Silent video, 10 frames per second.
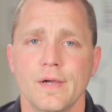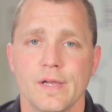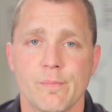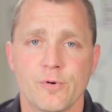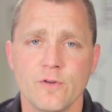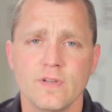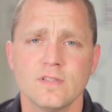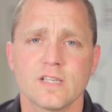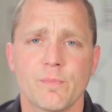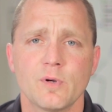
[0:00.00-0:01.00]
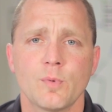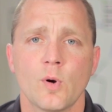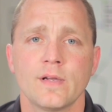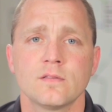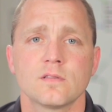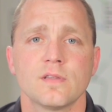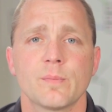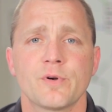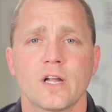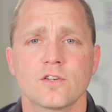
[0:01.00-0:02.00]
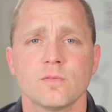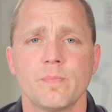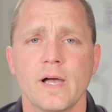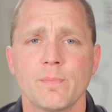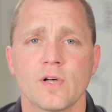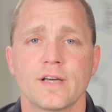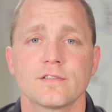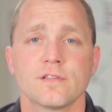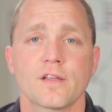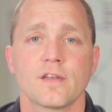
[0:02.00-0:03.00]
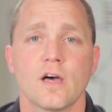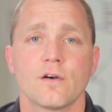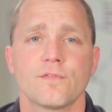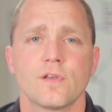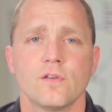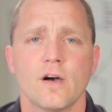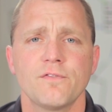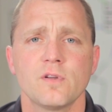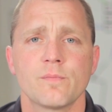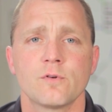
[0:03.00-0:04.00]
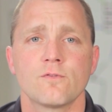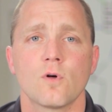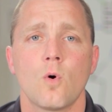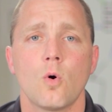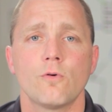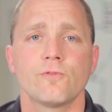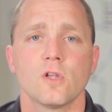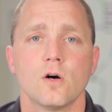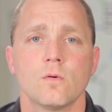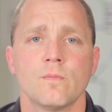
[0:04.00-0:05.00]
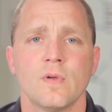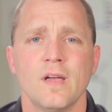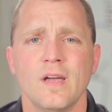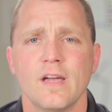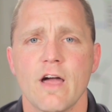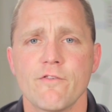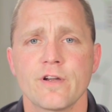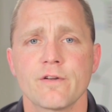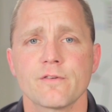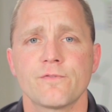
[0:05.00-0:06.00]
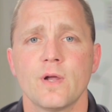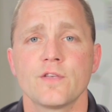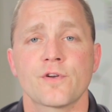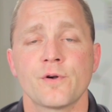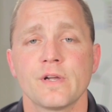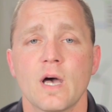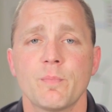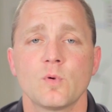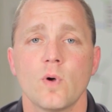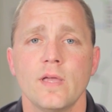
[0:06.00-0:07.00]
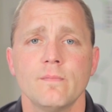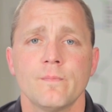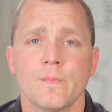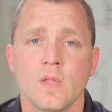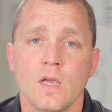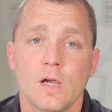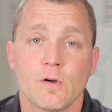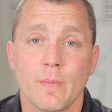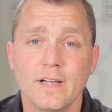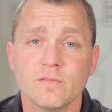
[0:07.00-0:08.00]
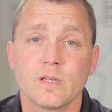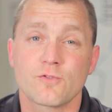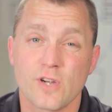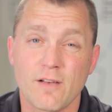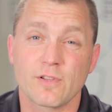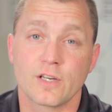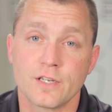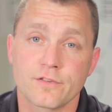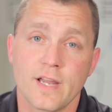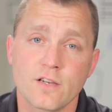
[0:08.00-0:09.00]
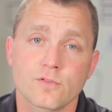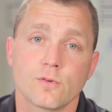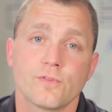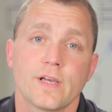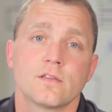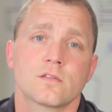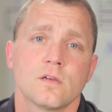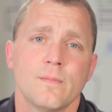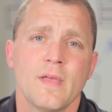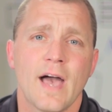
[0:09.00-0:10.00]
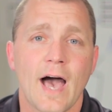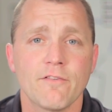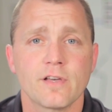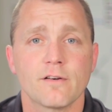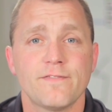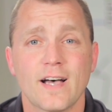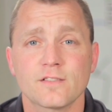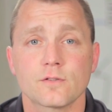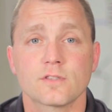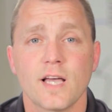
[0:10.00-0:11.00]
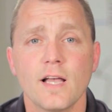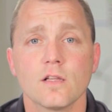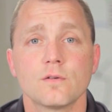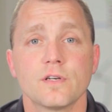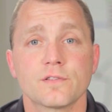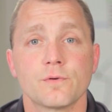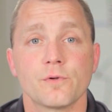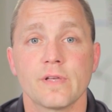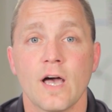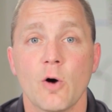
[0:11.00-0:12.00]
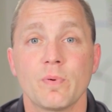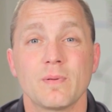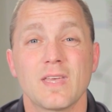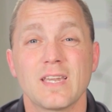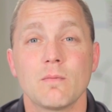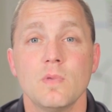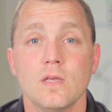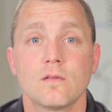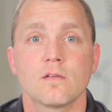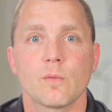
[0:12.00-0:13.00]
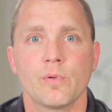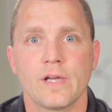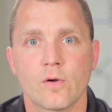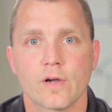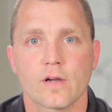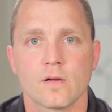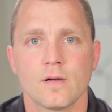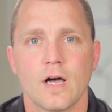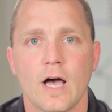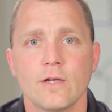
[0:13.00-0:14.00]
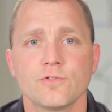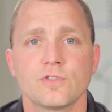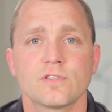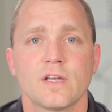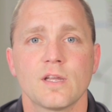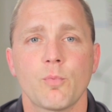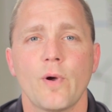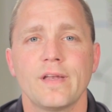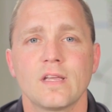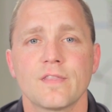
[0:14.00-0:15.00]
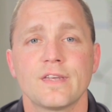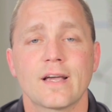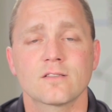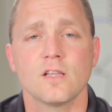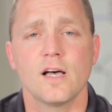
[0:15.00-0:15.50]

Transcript: Improving separate points in the production pipeline is not enough. You have to improve the whole flow. Ever hear the phrase hurry up and wait? It reminds me of traveling on international flights. Having a faster silo doesn't really help in getting me to the plane quicker. I usually just end up waiting in the next